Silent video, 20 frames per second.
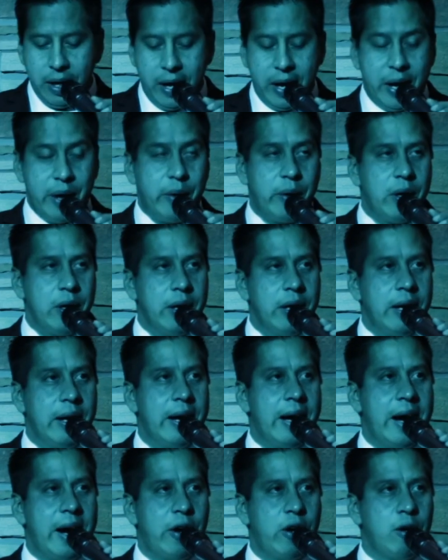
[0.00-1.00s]
Our
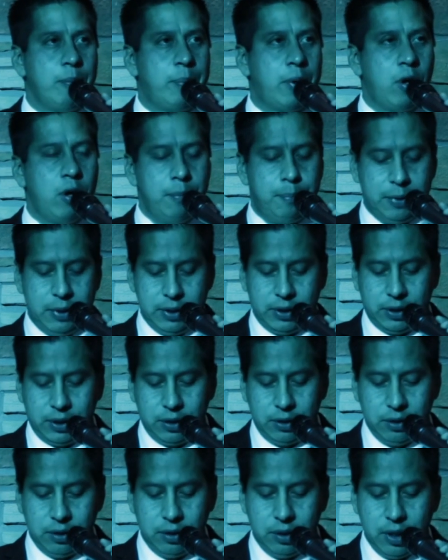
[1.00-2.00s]
higher
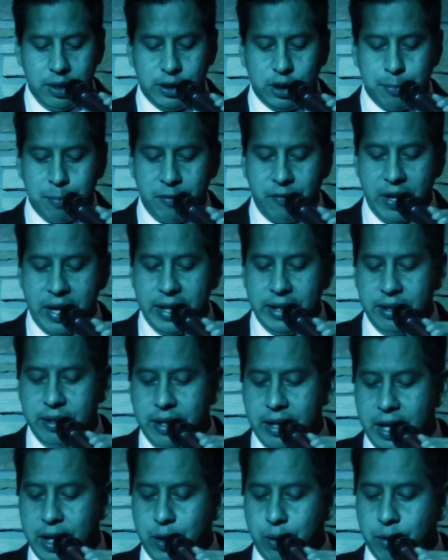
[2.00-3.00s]
purpose is to provide
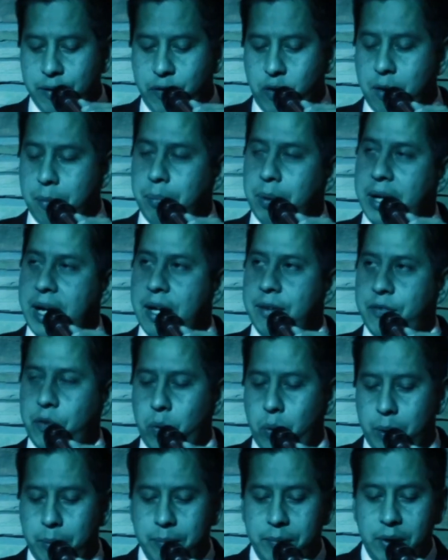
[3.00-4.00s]
a uniform
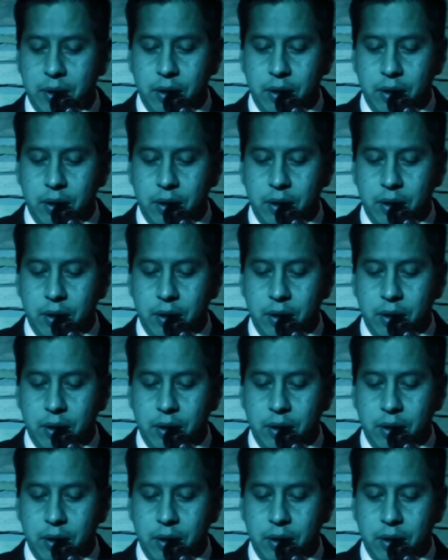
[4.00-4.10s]
platform